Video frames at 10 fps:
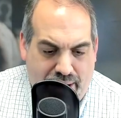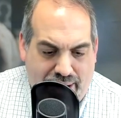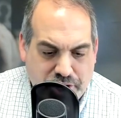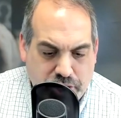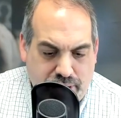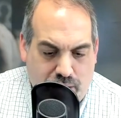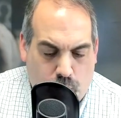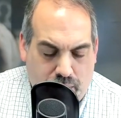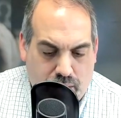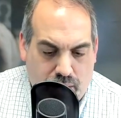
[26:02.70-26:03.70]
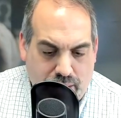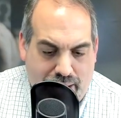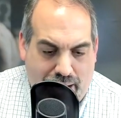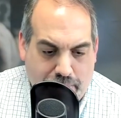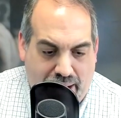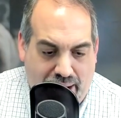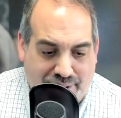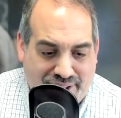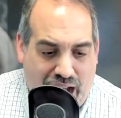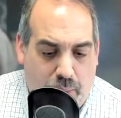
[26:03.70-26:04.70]
action. It will not
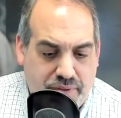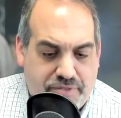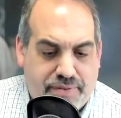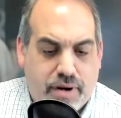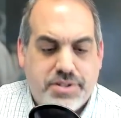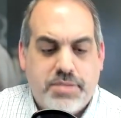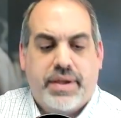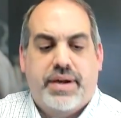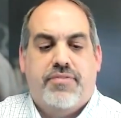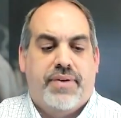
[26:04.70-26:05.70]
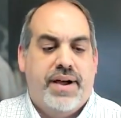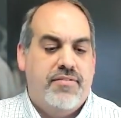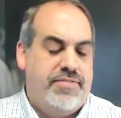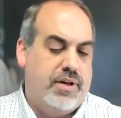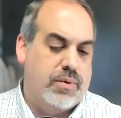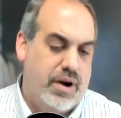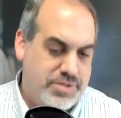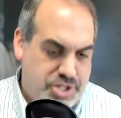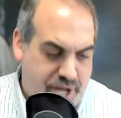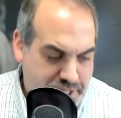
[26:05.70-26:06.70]
pass. I will defer to my good friend Phil
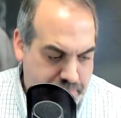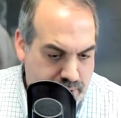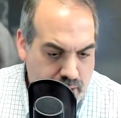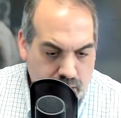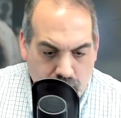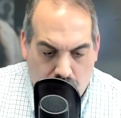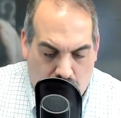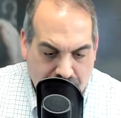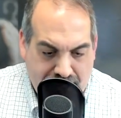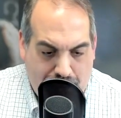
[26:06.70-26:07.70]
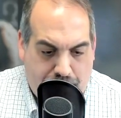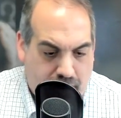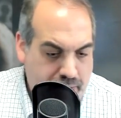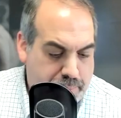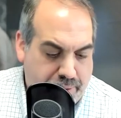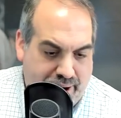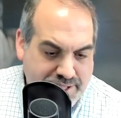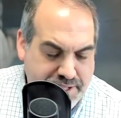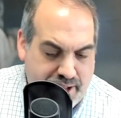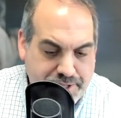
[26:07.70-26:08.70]
Rowe's judgment on that part of the
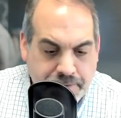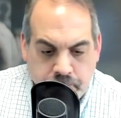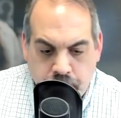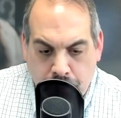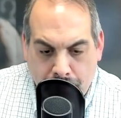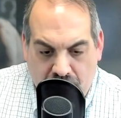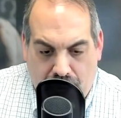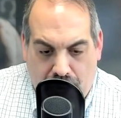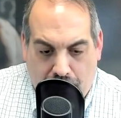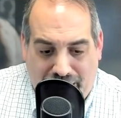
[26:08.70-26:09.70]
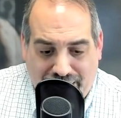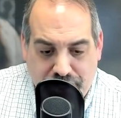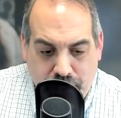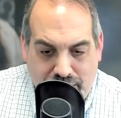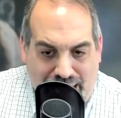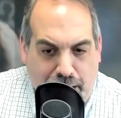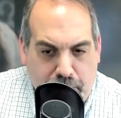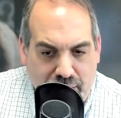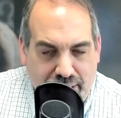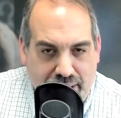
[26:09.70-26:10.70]
process. I do
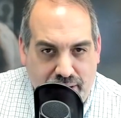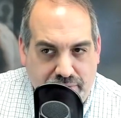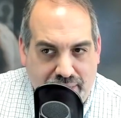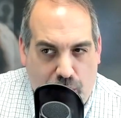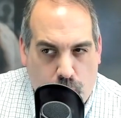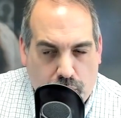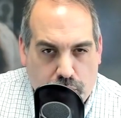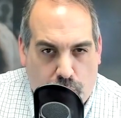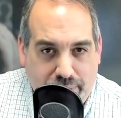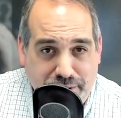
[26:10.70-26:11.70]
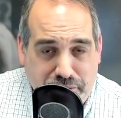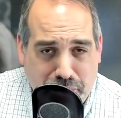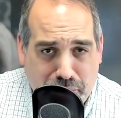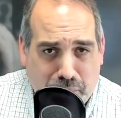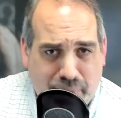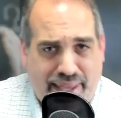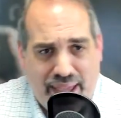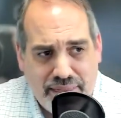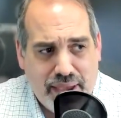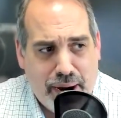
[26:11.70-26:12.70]
not believe that we're going to
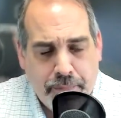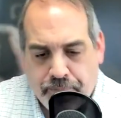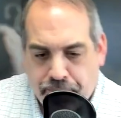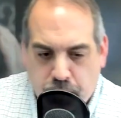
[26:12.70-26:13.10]
get there,